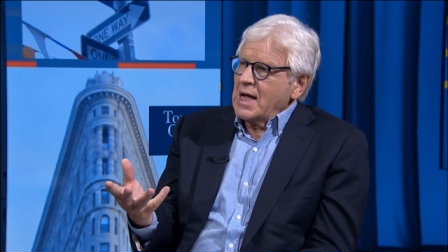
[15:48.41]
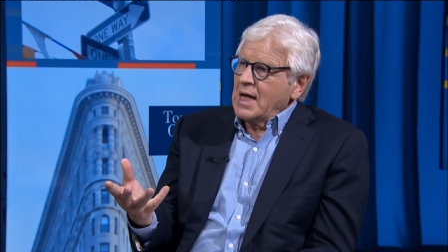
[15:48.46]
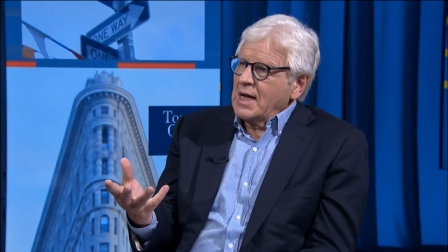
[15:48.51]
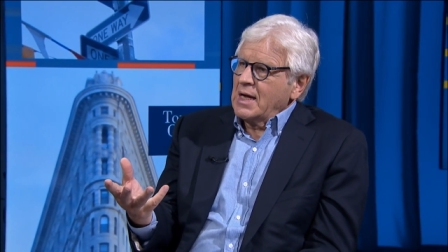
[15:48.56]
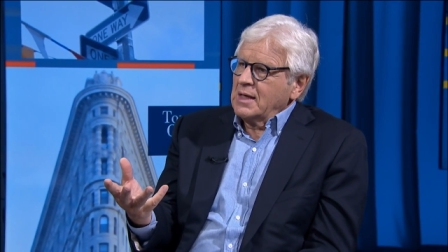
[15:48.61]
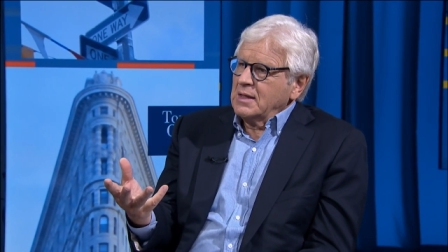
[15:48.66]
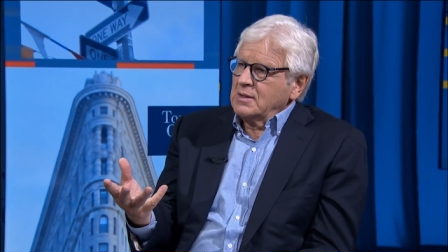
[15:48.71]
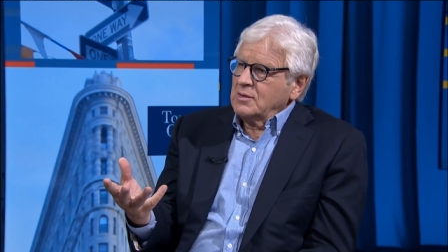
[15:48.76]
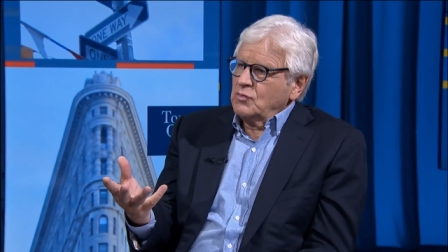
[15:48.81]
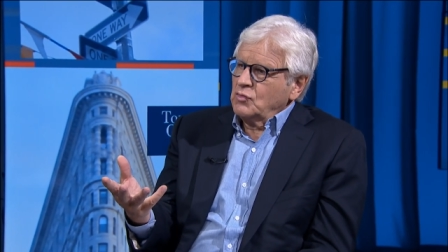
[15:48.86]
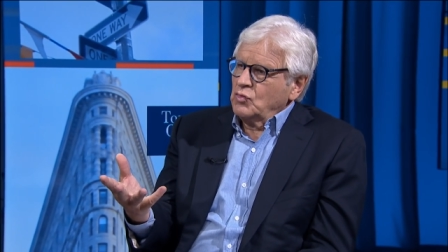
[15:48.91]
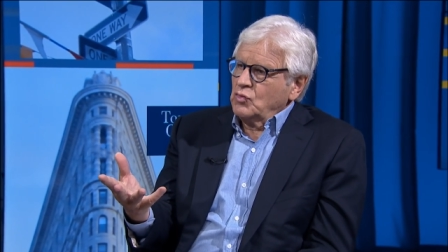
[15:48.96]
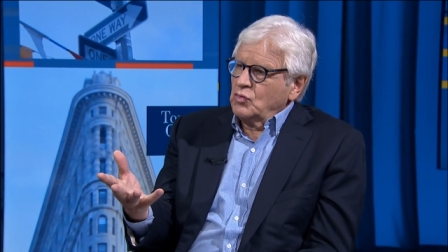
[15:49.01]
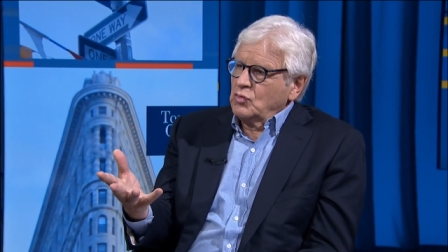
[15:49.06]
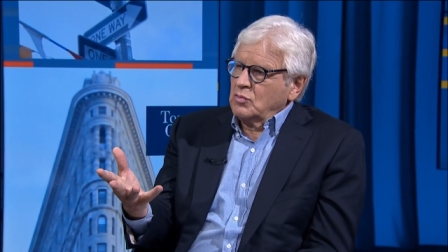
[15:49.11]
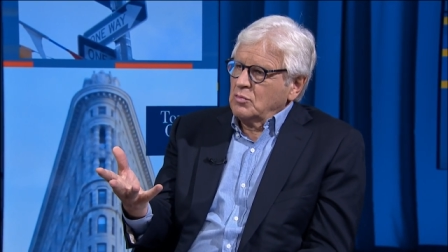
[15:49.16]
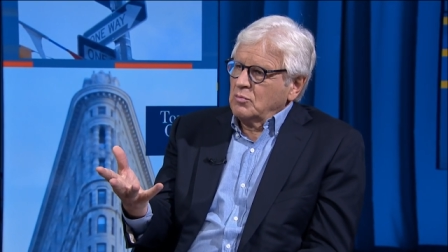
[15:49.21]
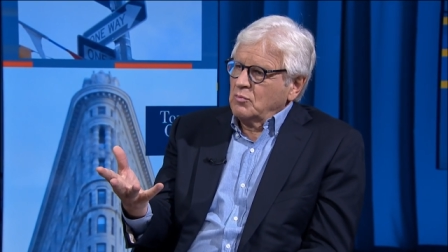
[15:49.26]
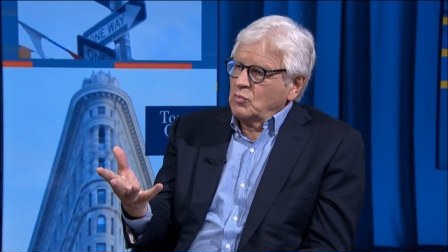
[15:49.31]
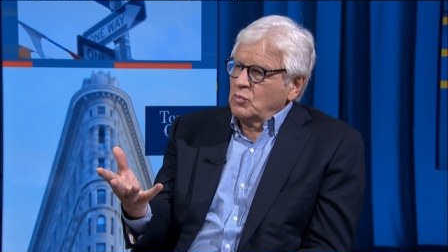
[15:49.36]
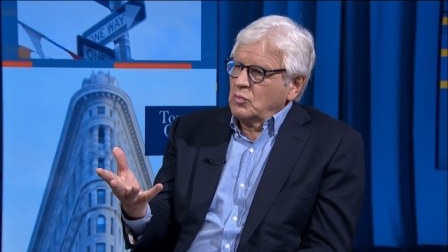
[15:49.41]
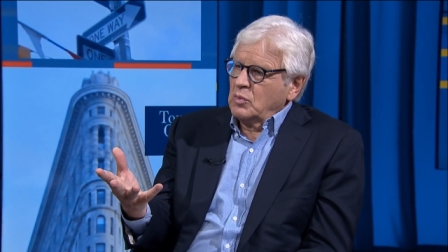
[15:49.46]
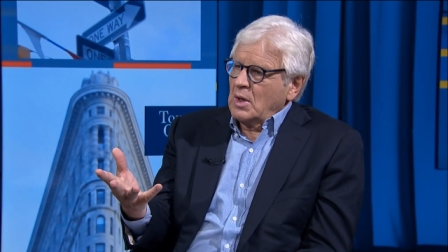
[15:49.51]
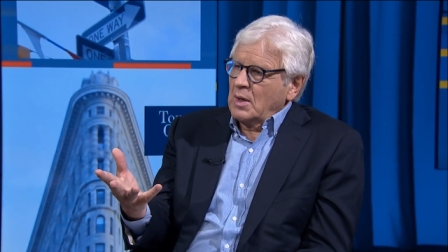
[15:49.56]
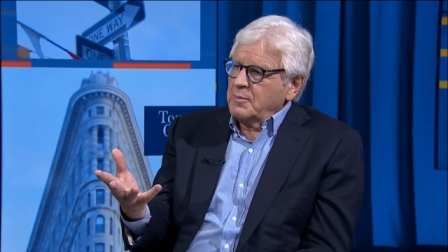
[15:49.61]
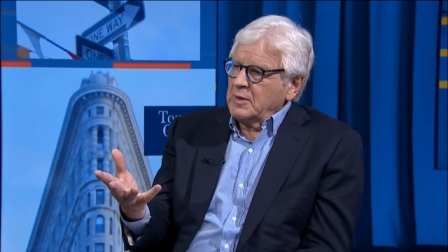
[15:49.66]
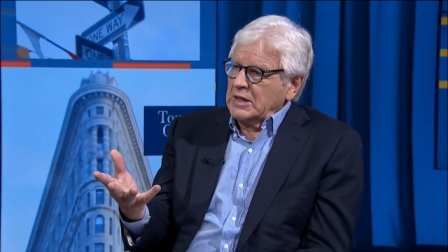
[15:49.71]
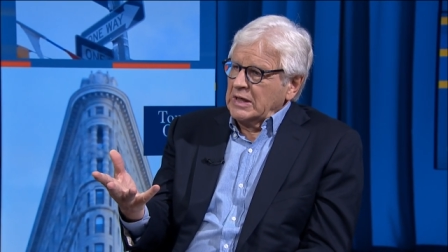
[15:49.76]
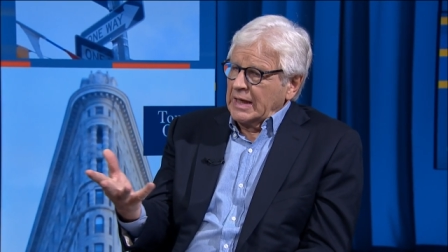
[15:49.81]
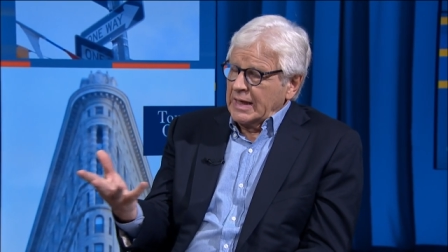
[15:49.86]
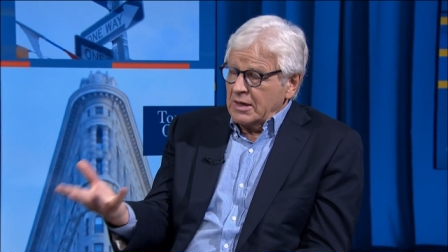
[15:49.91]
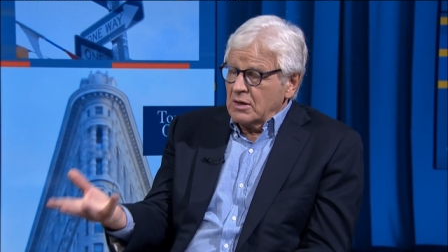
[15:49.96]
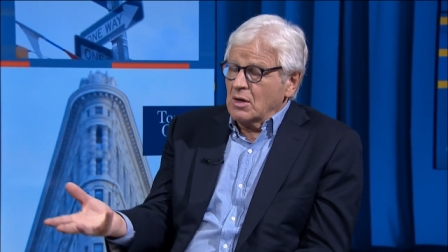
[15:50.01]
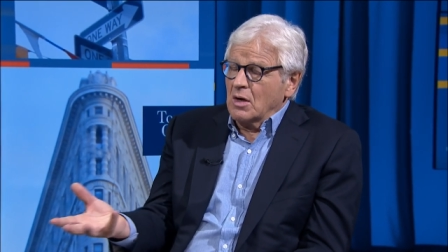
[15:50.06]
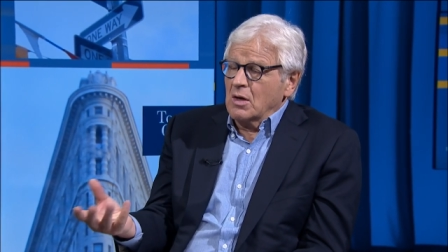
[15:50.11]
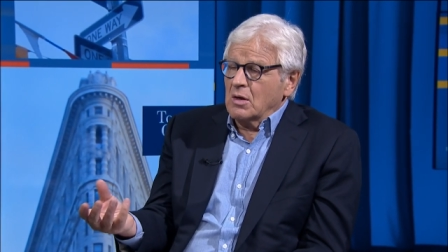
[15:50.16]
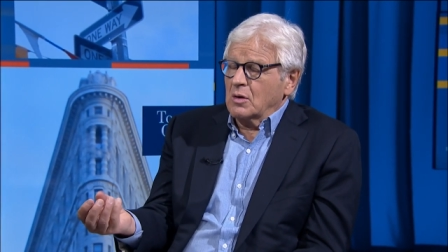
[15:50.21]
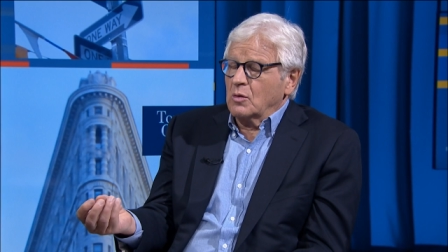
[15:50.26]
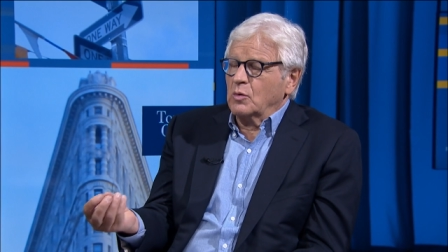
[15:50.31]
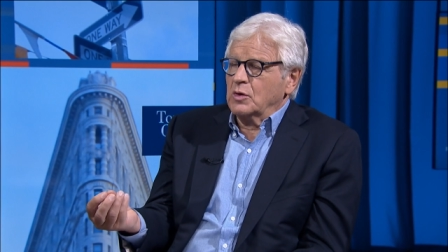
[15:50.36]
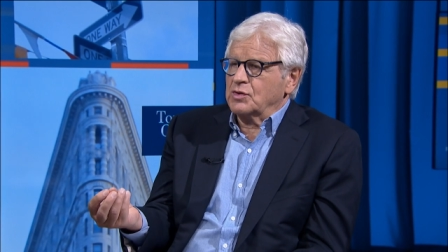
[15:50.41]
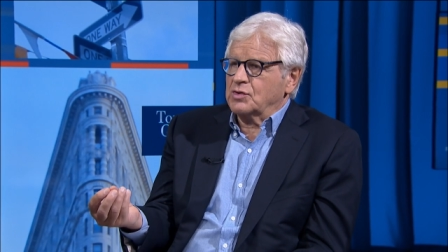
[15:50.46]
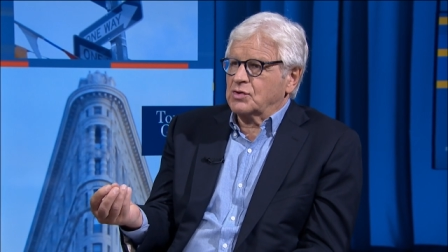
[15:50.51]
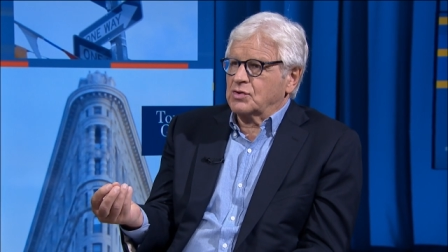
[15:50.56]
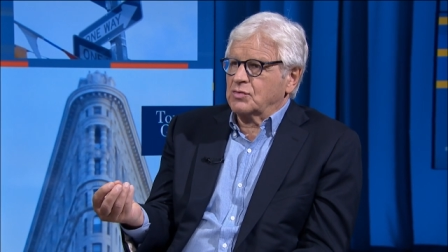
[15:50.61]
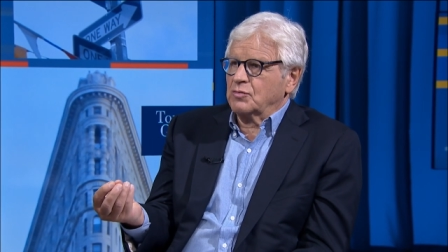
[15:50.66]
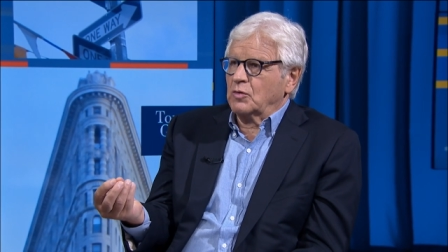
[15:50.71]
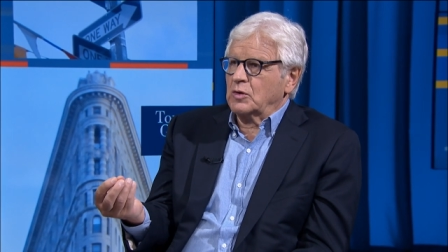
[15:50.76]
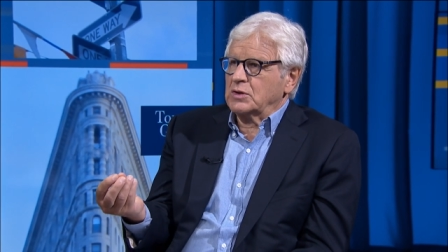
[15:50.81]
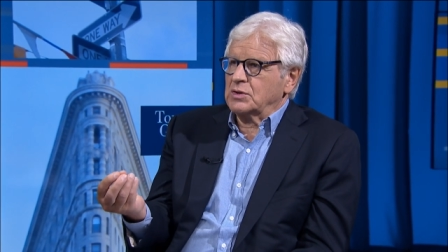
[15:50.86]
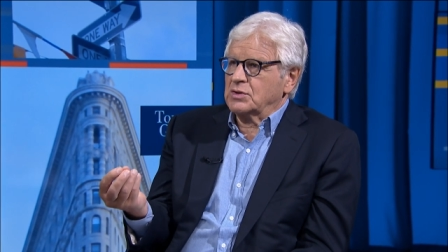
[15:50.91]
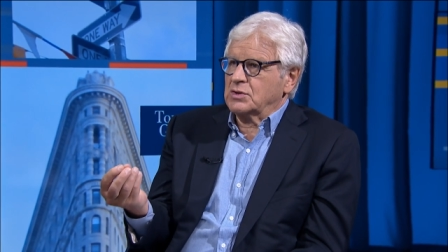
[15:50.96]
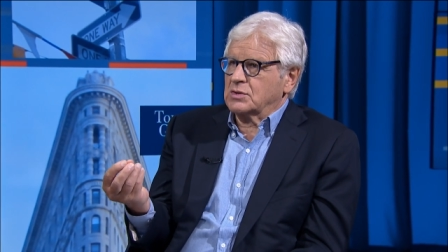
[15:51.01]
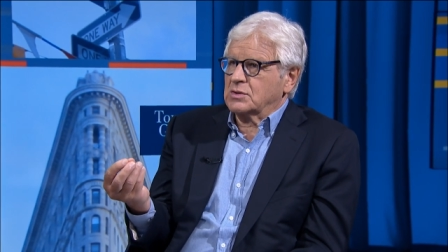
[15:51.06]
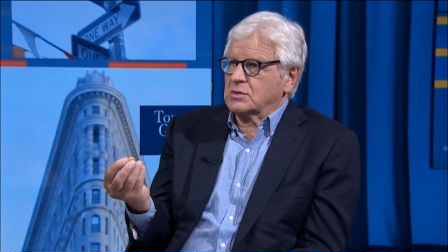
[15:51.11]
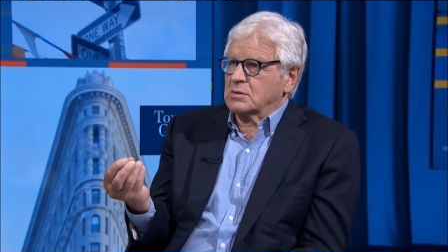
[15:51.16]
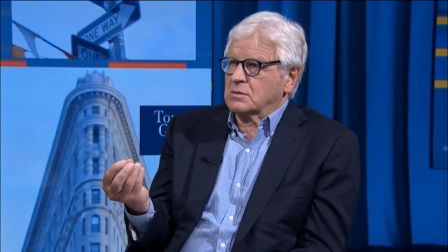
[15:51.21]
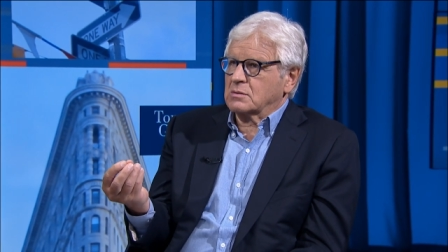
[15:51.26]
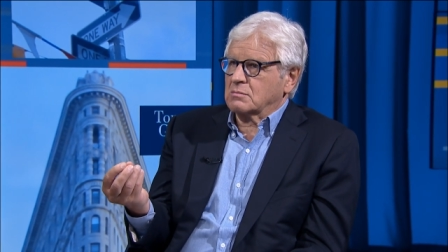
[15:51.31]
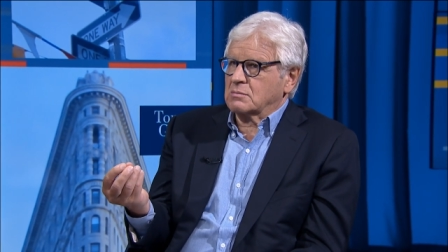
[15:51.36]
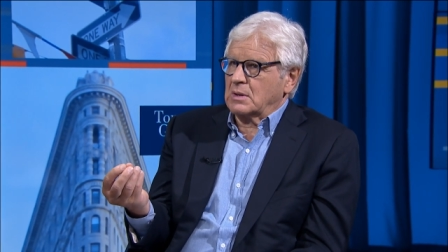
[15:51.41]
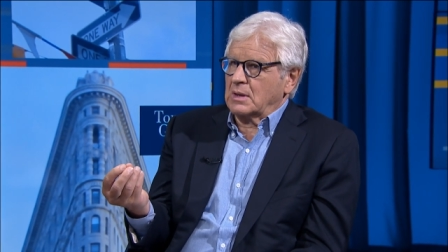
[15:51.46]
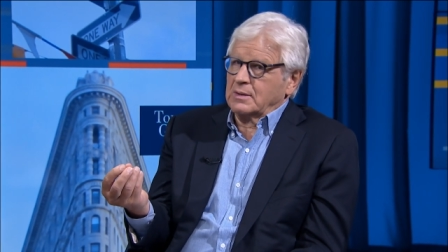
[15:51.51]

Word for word: I mean, Leonardo was